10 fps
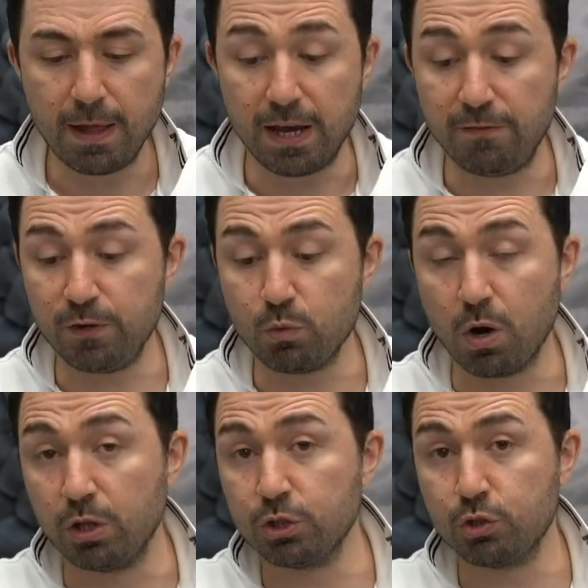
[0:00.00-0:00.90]
If you
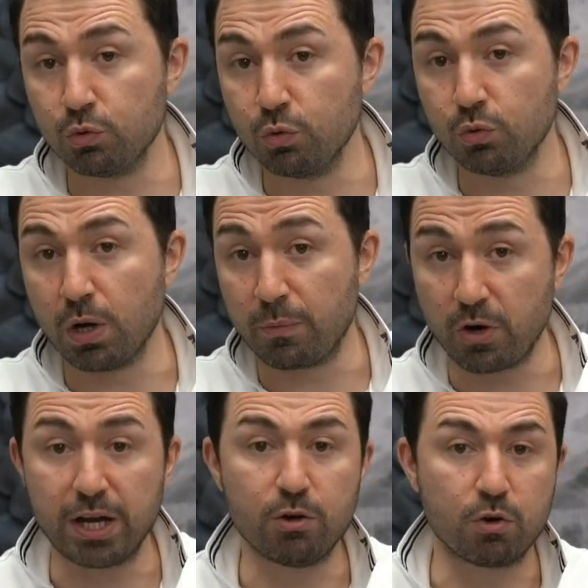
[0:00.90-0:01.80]
want to
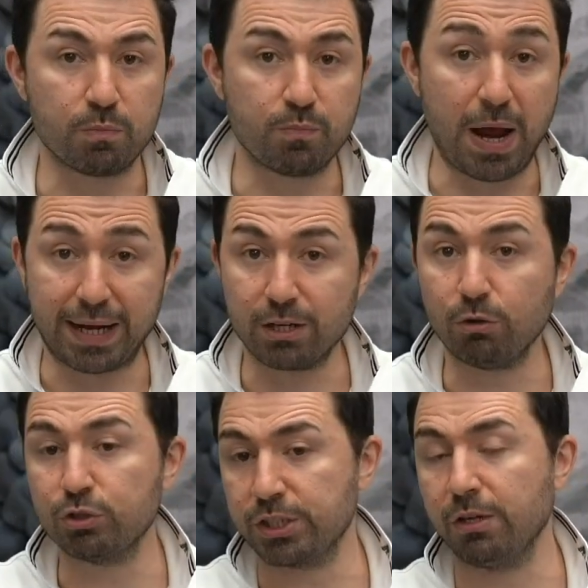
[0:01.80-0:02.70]
upgrade your
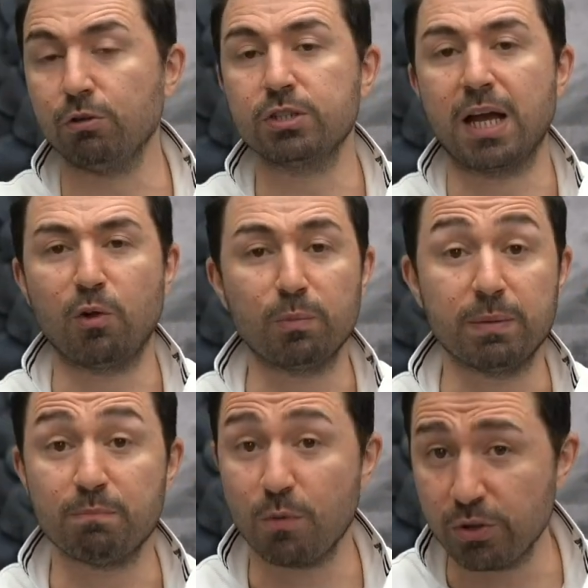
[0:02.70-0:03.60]
practical skills, I will be
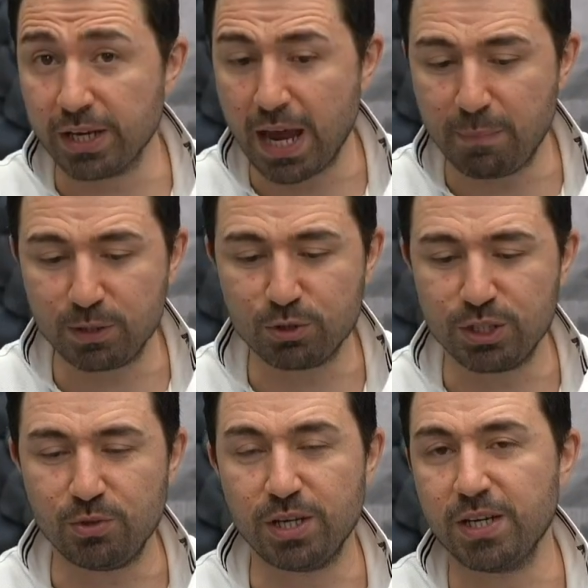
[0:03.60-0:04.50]
more than happy to
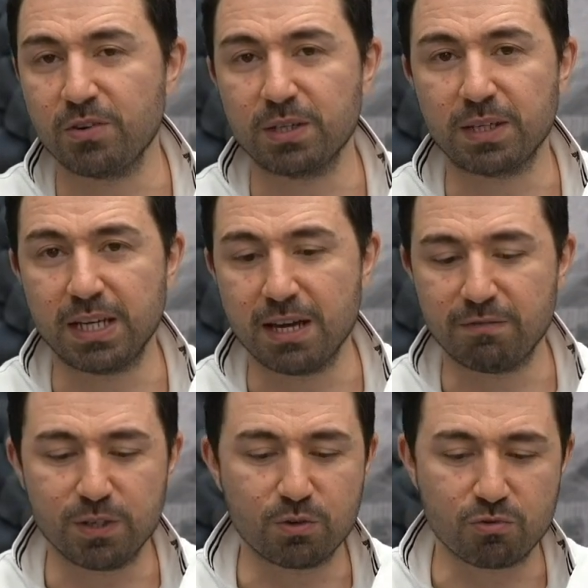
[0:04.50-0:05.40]
see you here in Kiev,
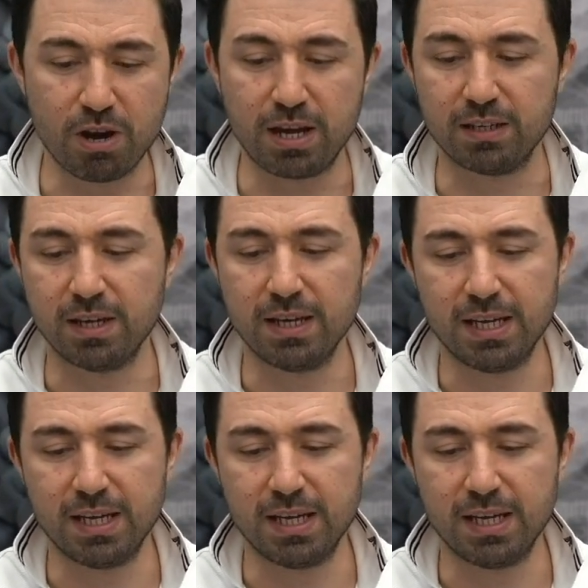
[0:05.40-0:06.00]
Ukraine,